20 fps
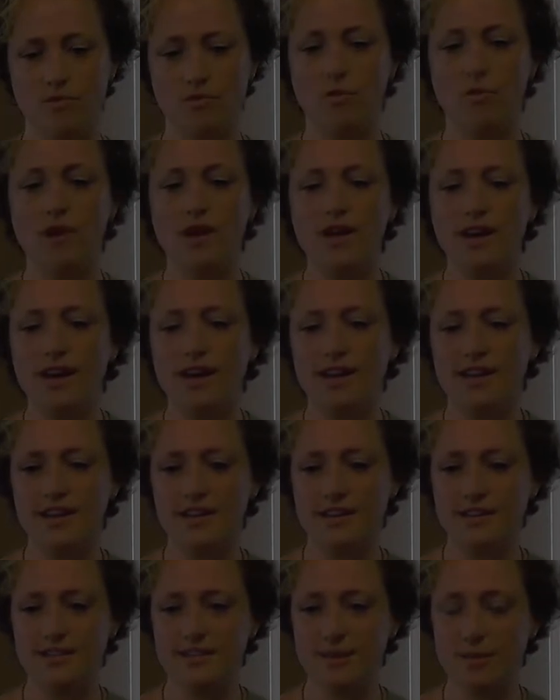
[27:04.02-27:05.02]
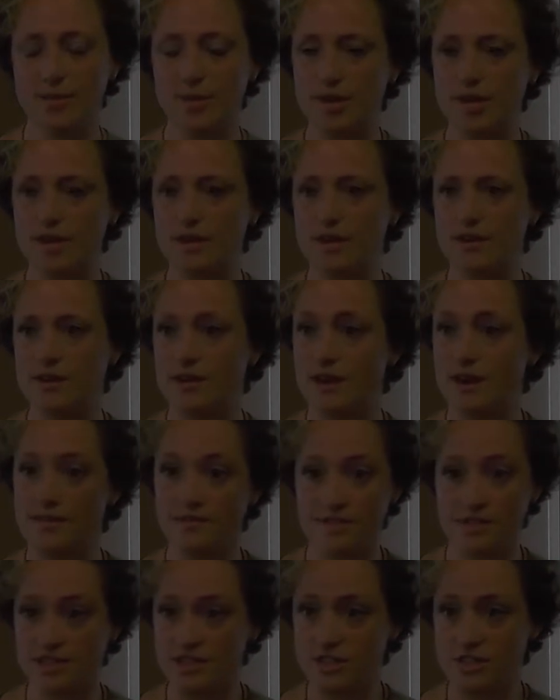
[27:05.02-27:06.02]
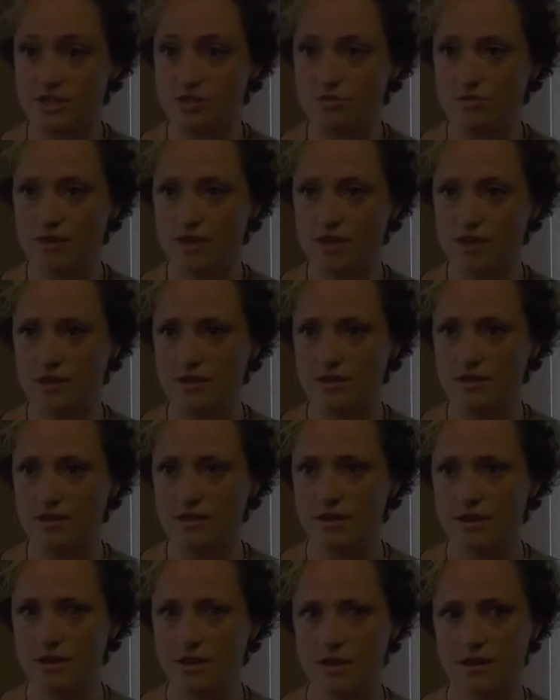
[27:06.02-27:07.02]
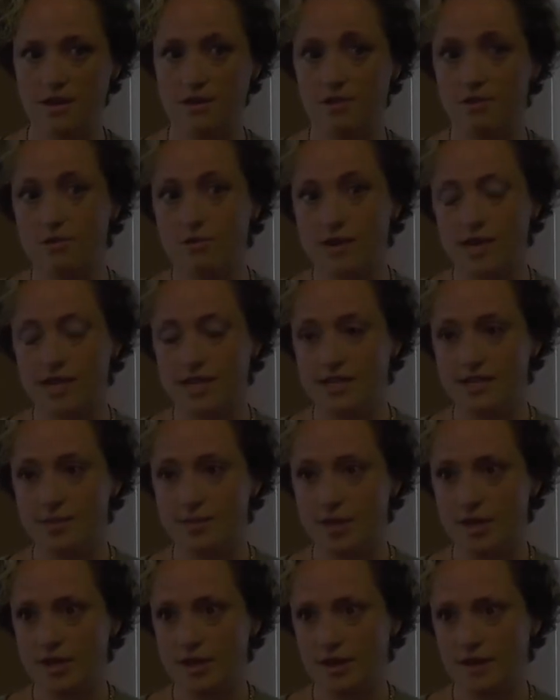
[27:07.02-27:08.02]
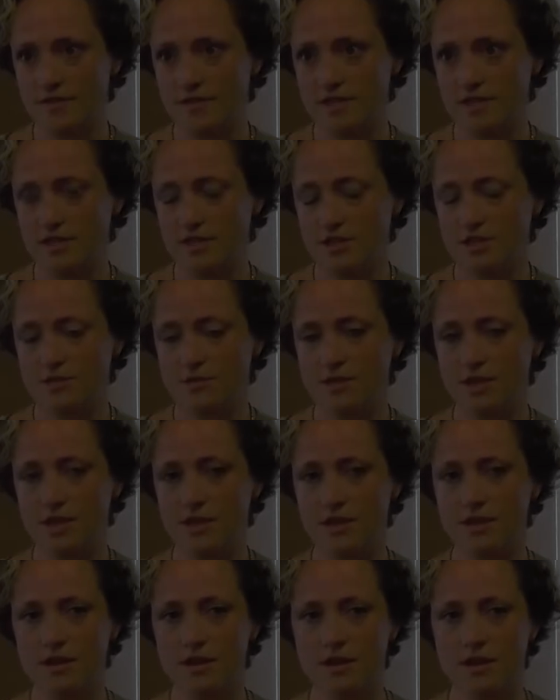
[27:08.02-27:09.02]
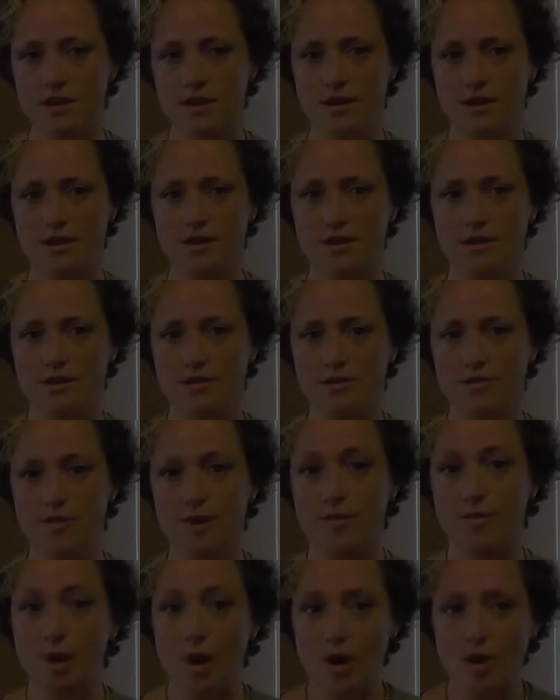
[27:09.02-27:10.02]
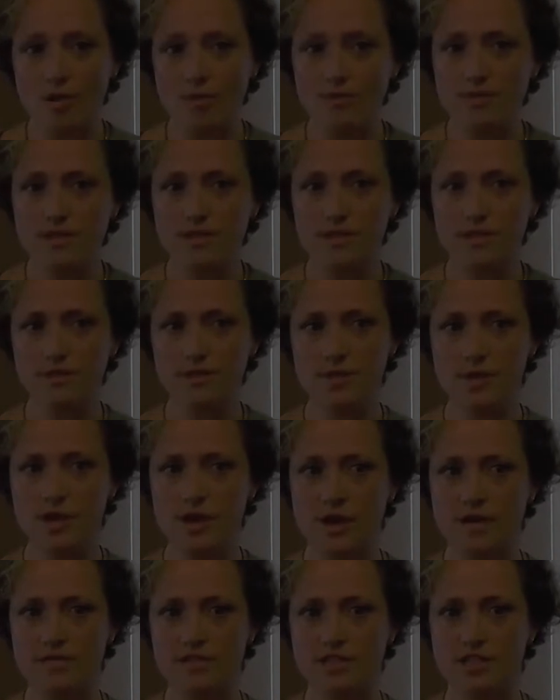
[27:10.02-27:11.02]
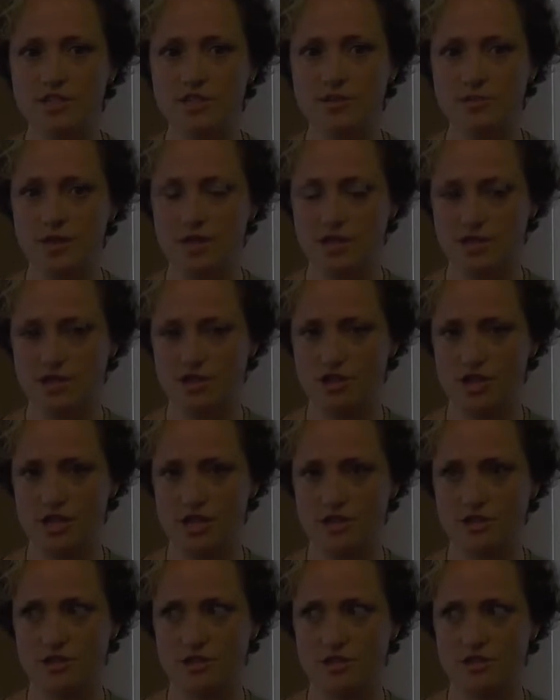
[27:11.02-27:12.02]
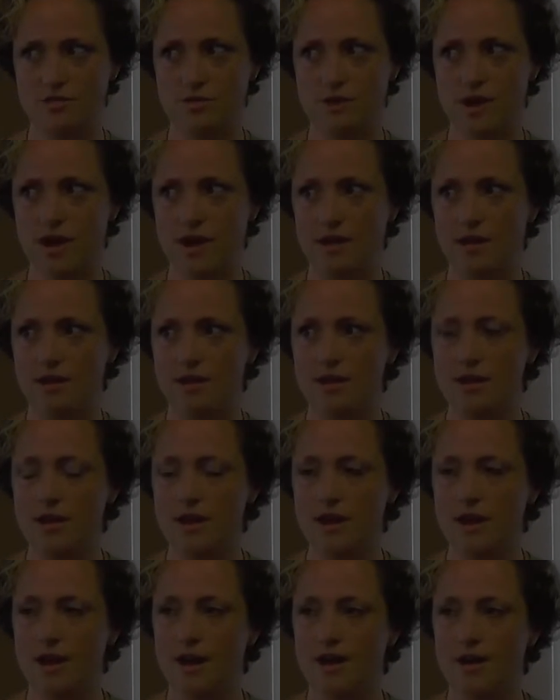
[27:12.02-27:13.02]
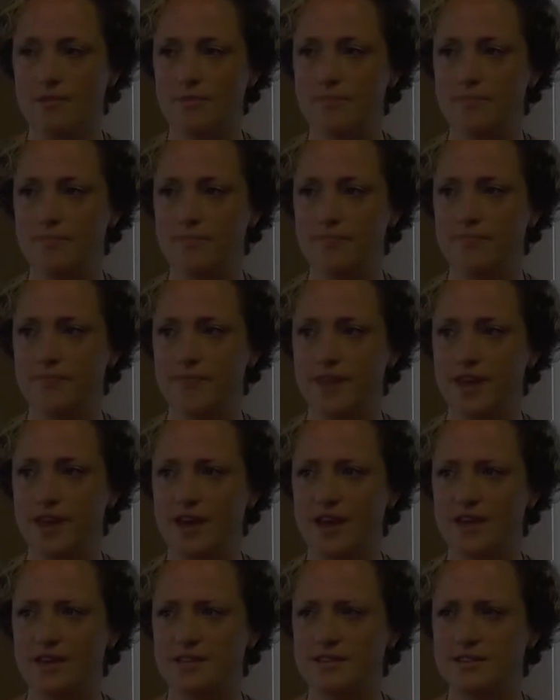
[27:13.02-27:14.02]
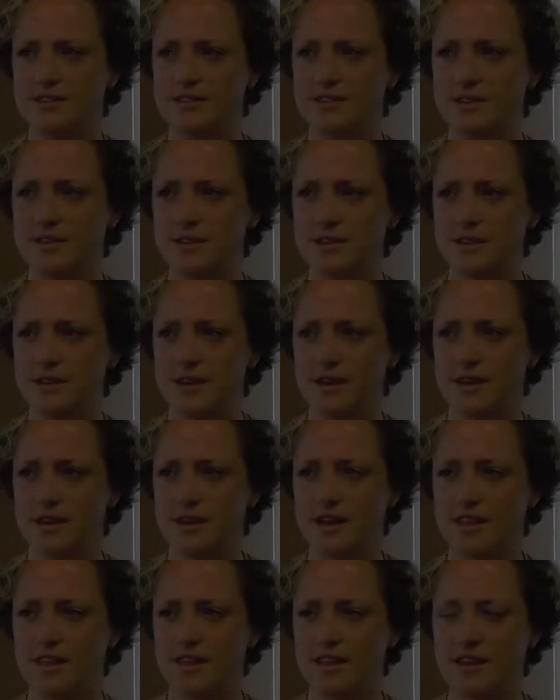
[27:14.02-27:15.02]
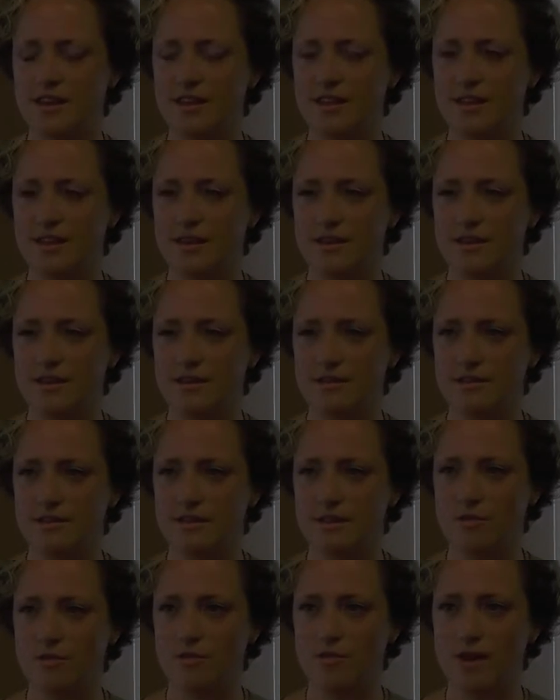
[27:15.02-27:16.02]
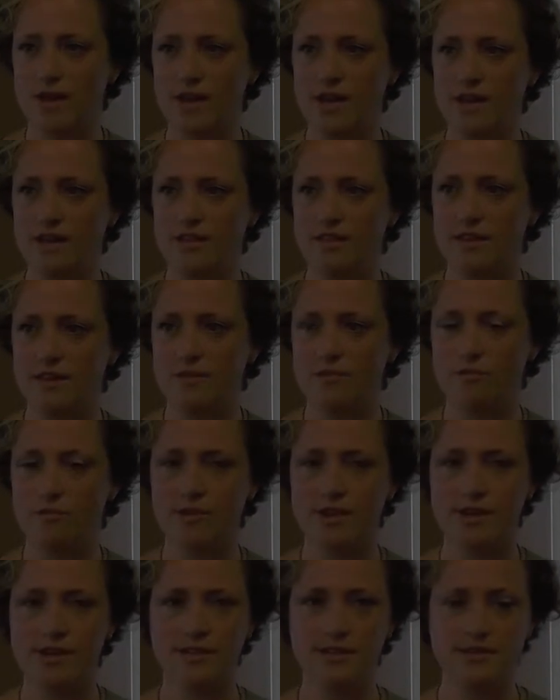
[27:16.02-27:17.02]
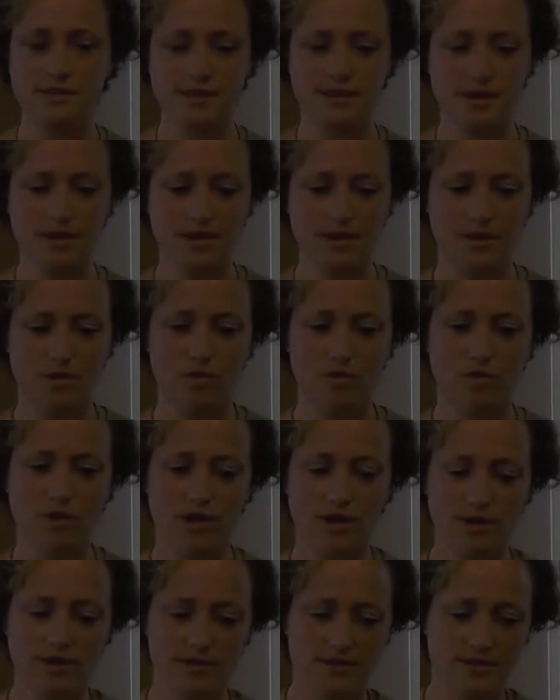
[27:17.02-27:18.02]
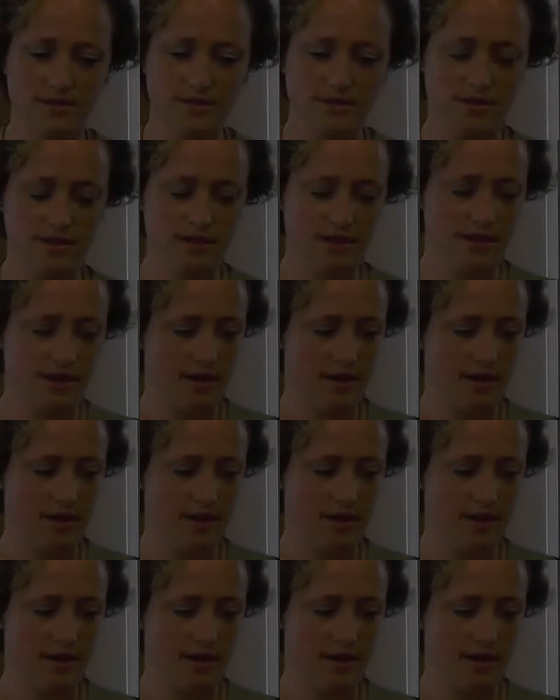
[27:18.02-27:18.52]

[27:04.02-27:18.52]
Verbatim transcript: what I need to be in conversation with and who I need to be in conversation with and who my poems need to be in conversation with has changed as well. And I think that when I thought risk was